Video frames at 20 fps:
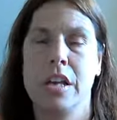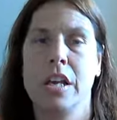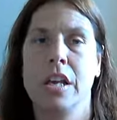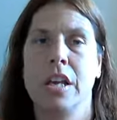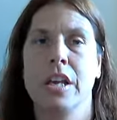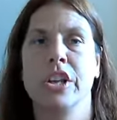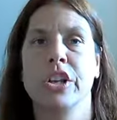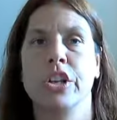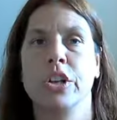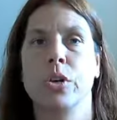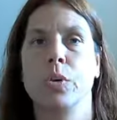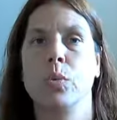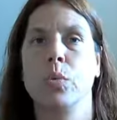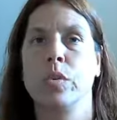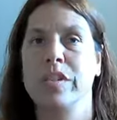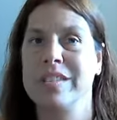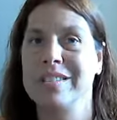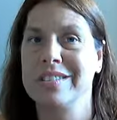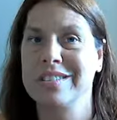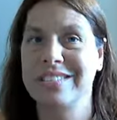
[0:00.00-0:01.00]
You know,
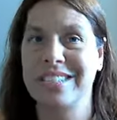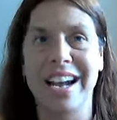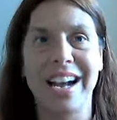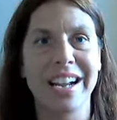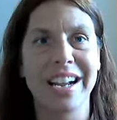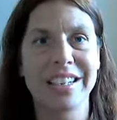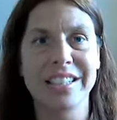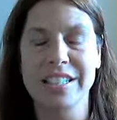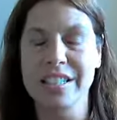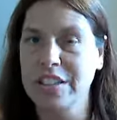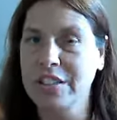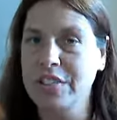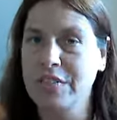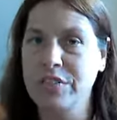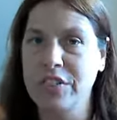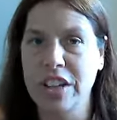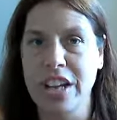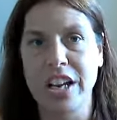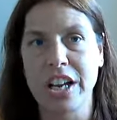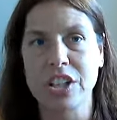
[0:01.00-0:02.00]
this dying to the
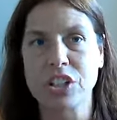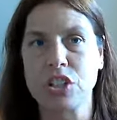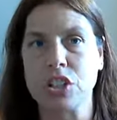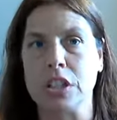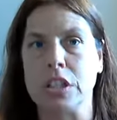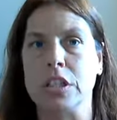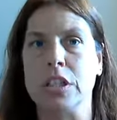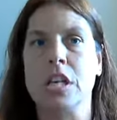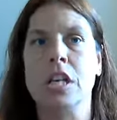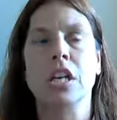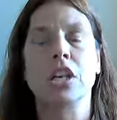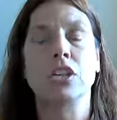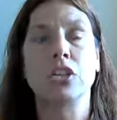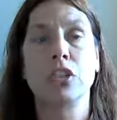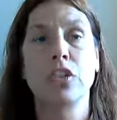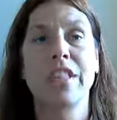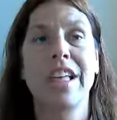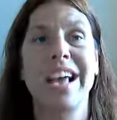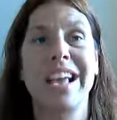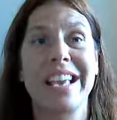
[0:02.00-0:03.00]
flesh, and so
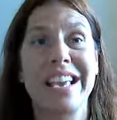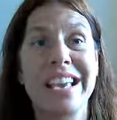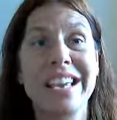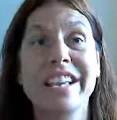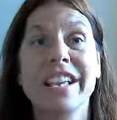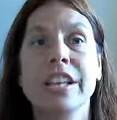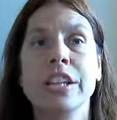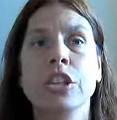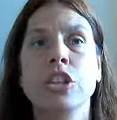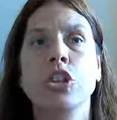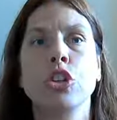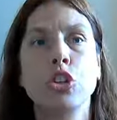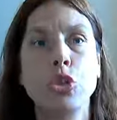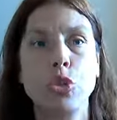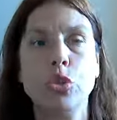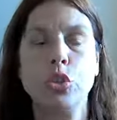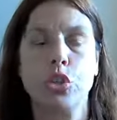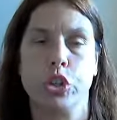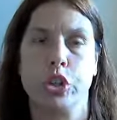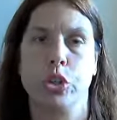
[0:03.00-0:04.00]
that He can
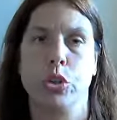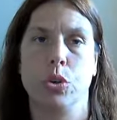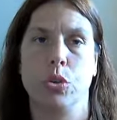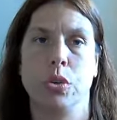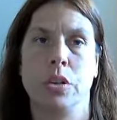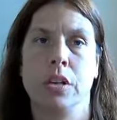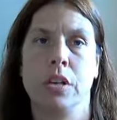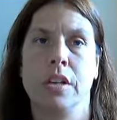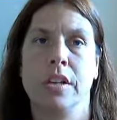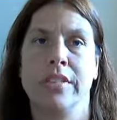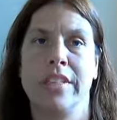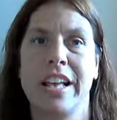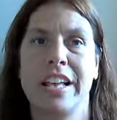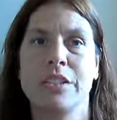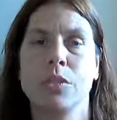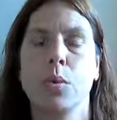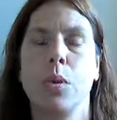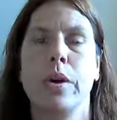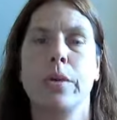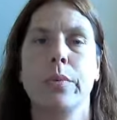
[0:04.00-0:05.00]
use you.
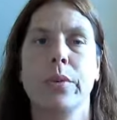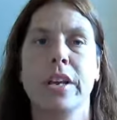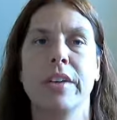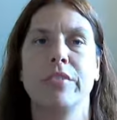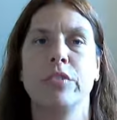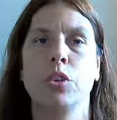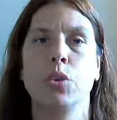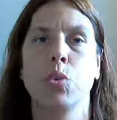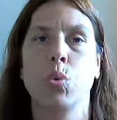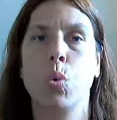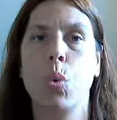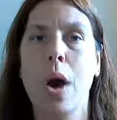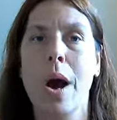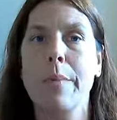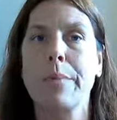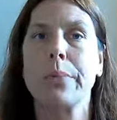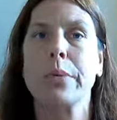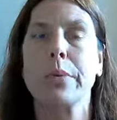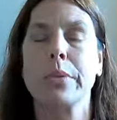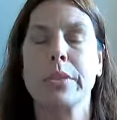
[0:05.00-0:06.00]
That's why we have to
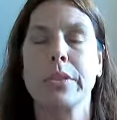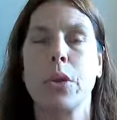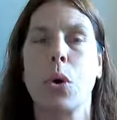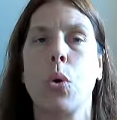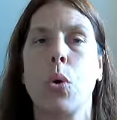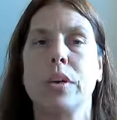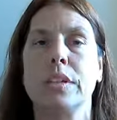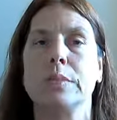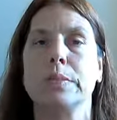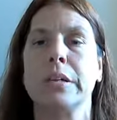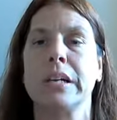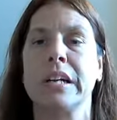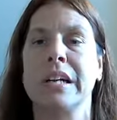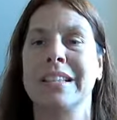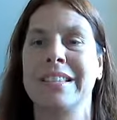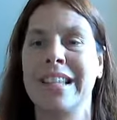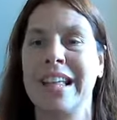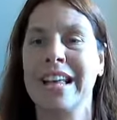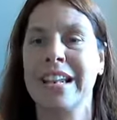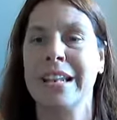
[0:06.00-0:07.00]
cooperate with the Holy Spirit
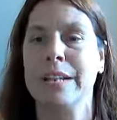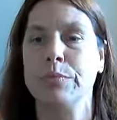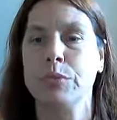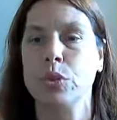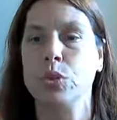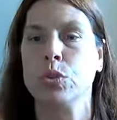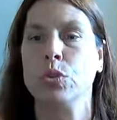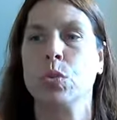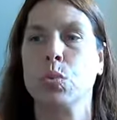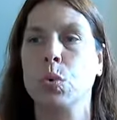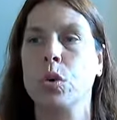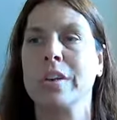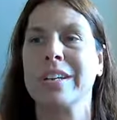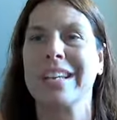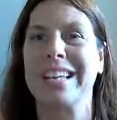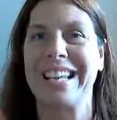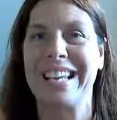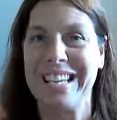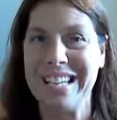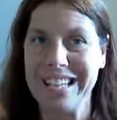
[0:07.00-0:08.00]
and let Him do the work
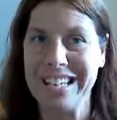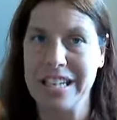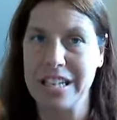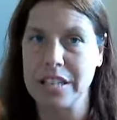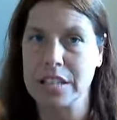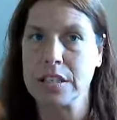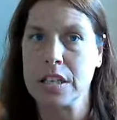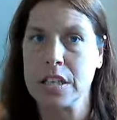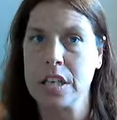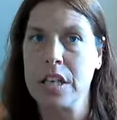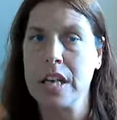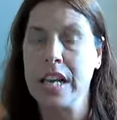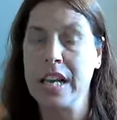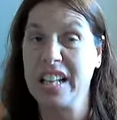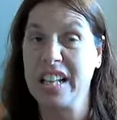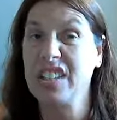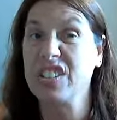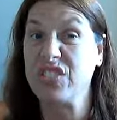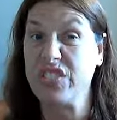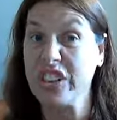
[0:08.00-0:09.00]
in us.
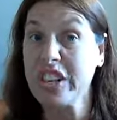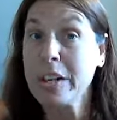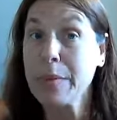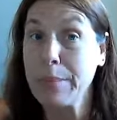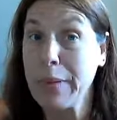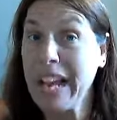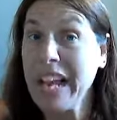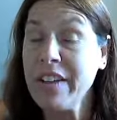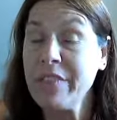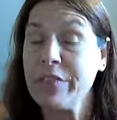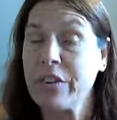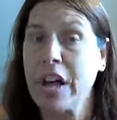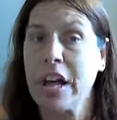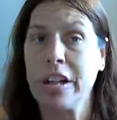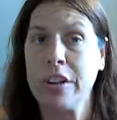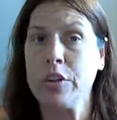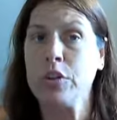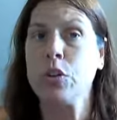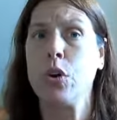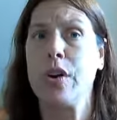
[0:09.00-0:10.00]
And it's very painful. I
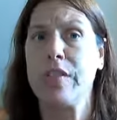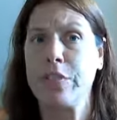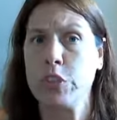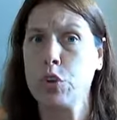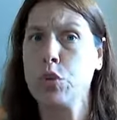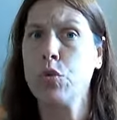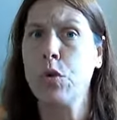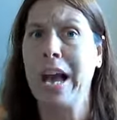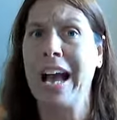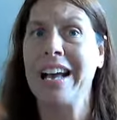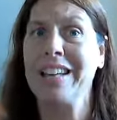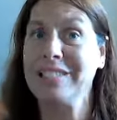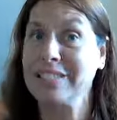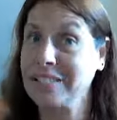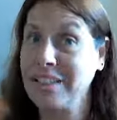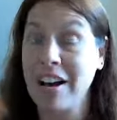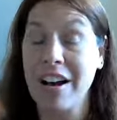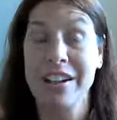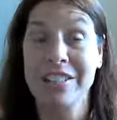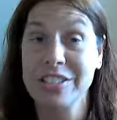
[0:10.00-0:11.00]
don't know if you ask
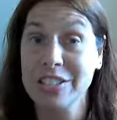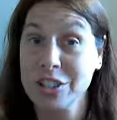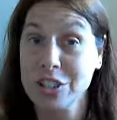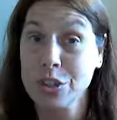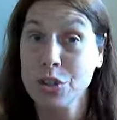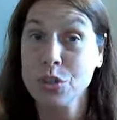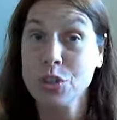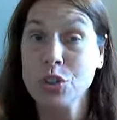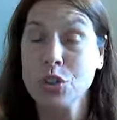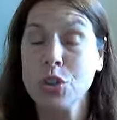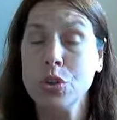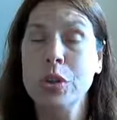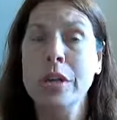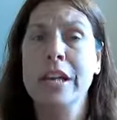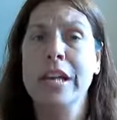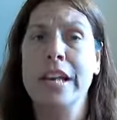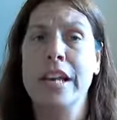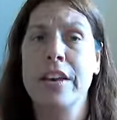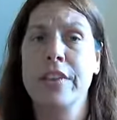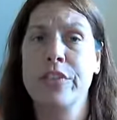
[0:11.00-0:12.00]
God to use you.
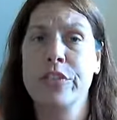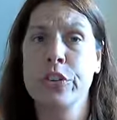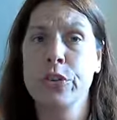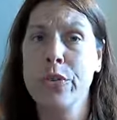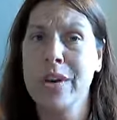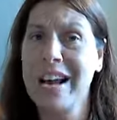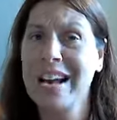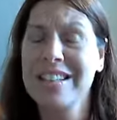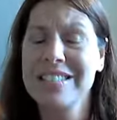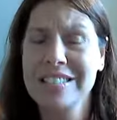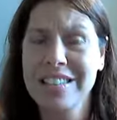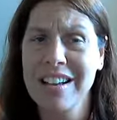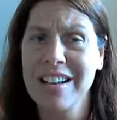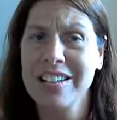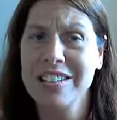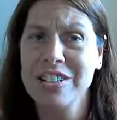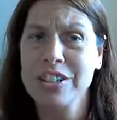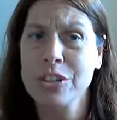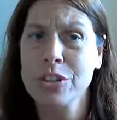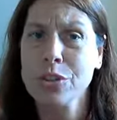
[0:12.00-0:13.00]
If you ask
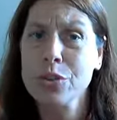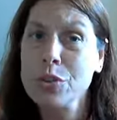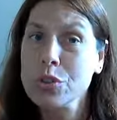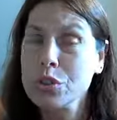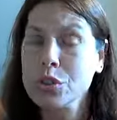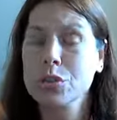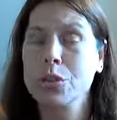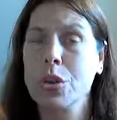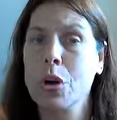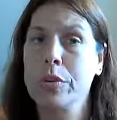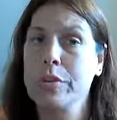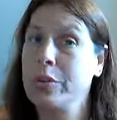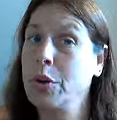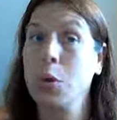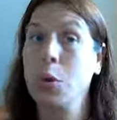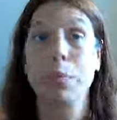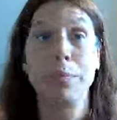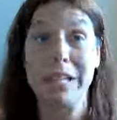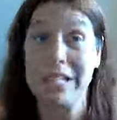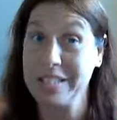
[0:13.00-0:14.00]
God to use you, don't
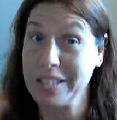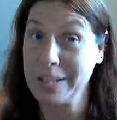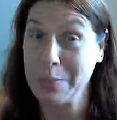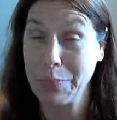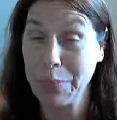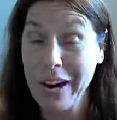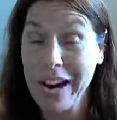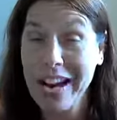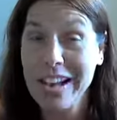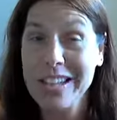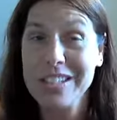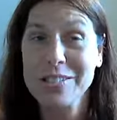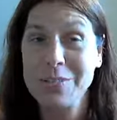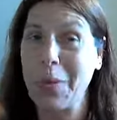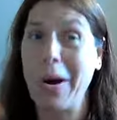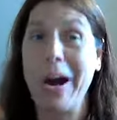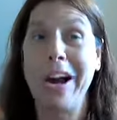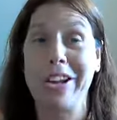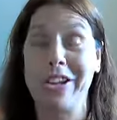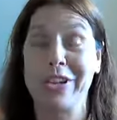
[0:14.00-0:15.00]
don't be surprised
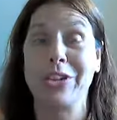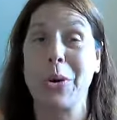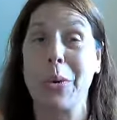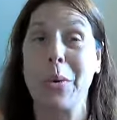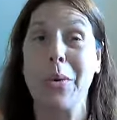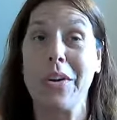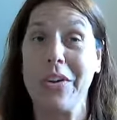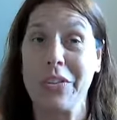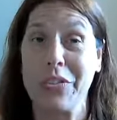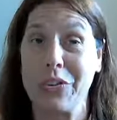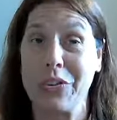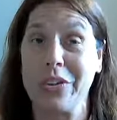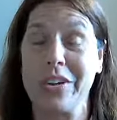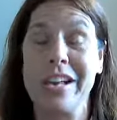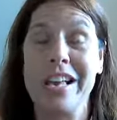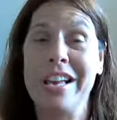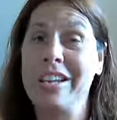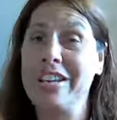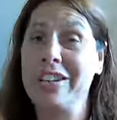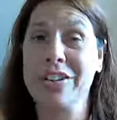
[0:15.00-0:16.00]
why you're going through
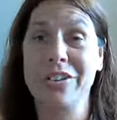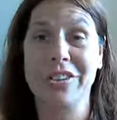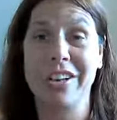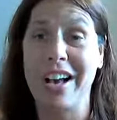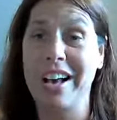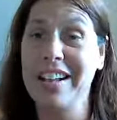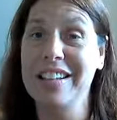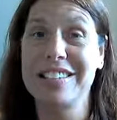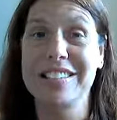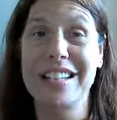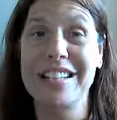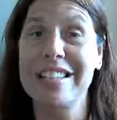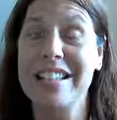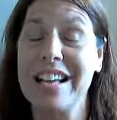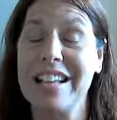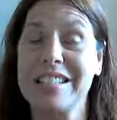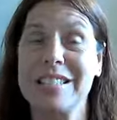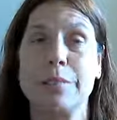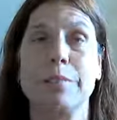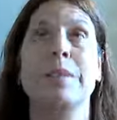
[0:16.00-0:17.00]
it. You know, God said
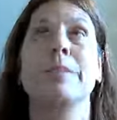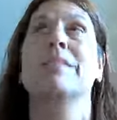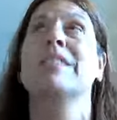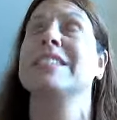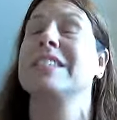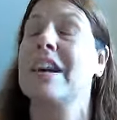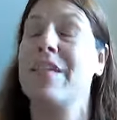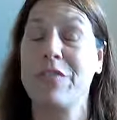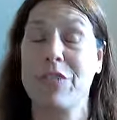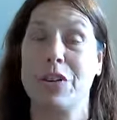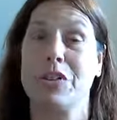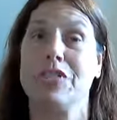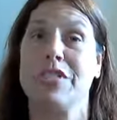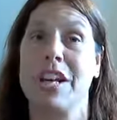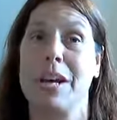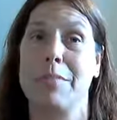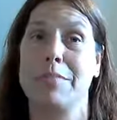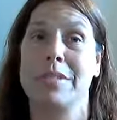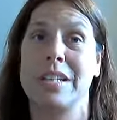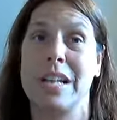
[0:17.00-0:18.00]
that to me several
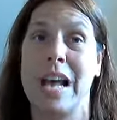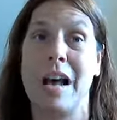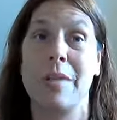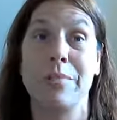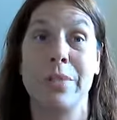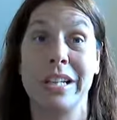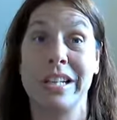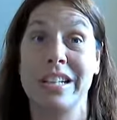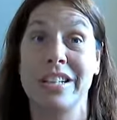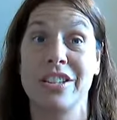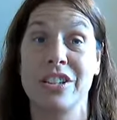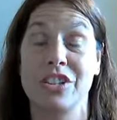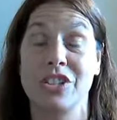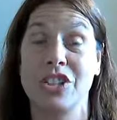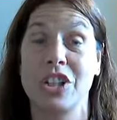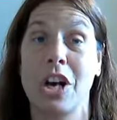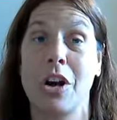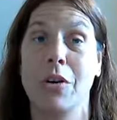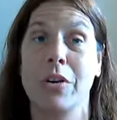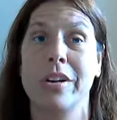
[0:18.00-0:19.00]
times. I've been in the
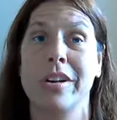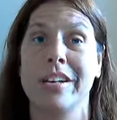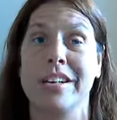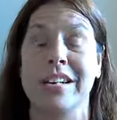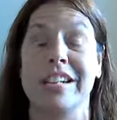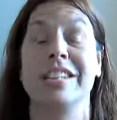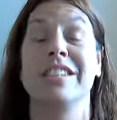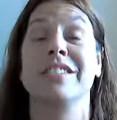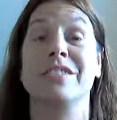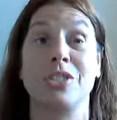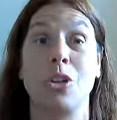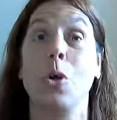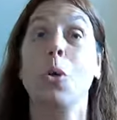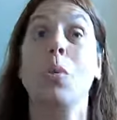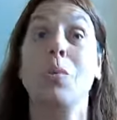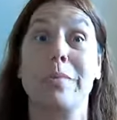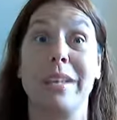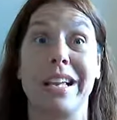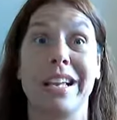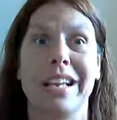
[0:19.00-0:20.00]
shower and He's
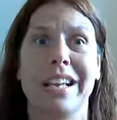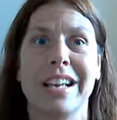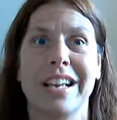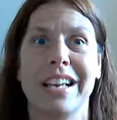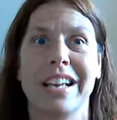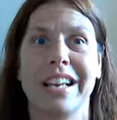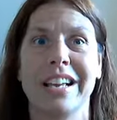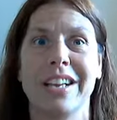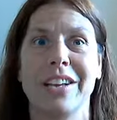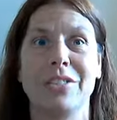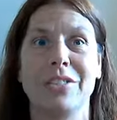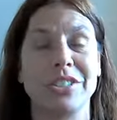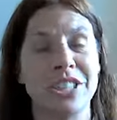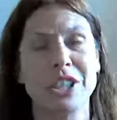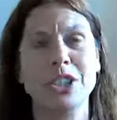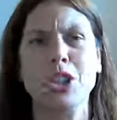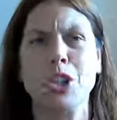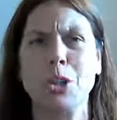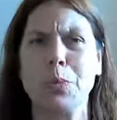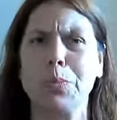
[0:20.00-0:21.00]
told me. He goes,
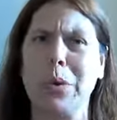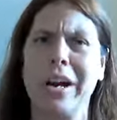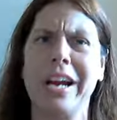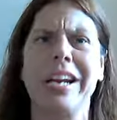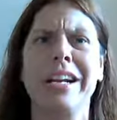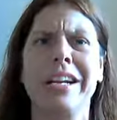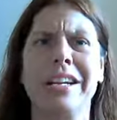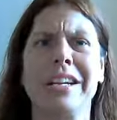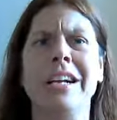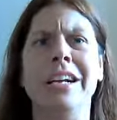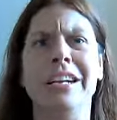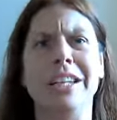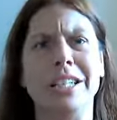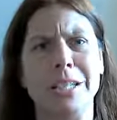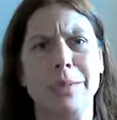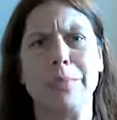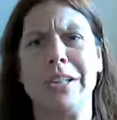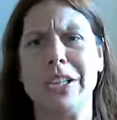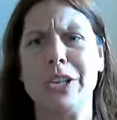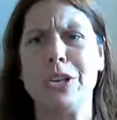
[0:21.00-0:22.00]
"Did you pray to
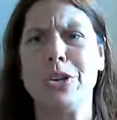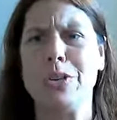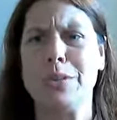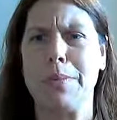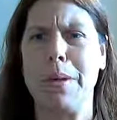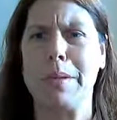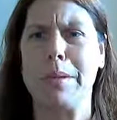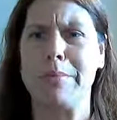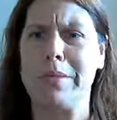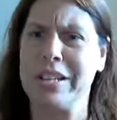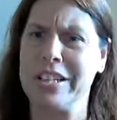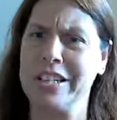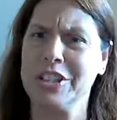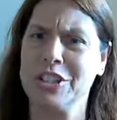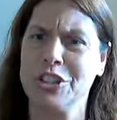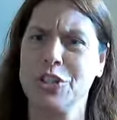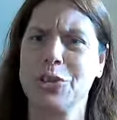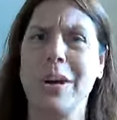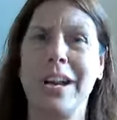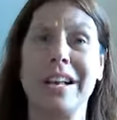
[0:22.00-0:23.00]
be used by me?
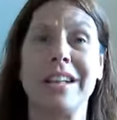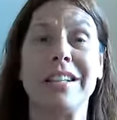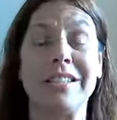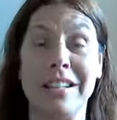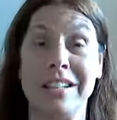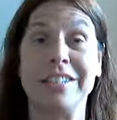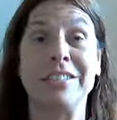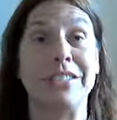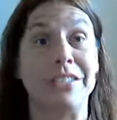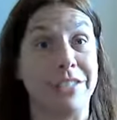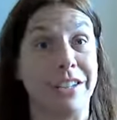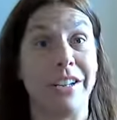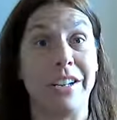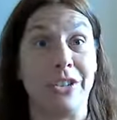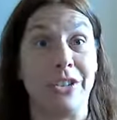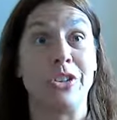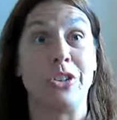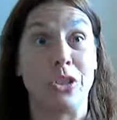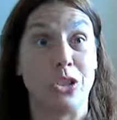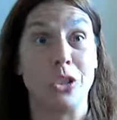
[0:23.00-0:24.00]
Didn't you?" Ask? Uh, the?"
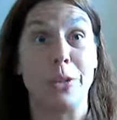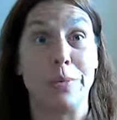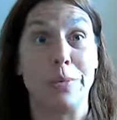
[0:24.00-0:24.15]
you shouldn't